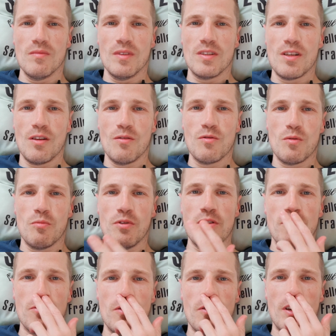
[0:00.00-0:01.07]
Tell them to breathe
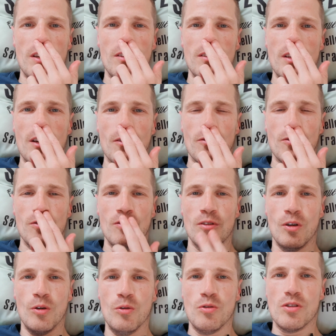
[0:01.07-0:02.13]
in and out through the
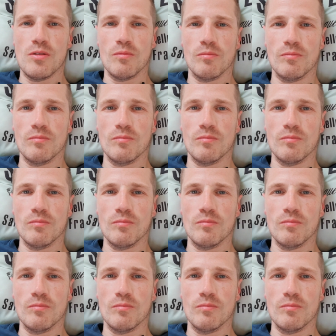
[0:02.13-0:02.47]
nose,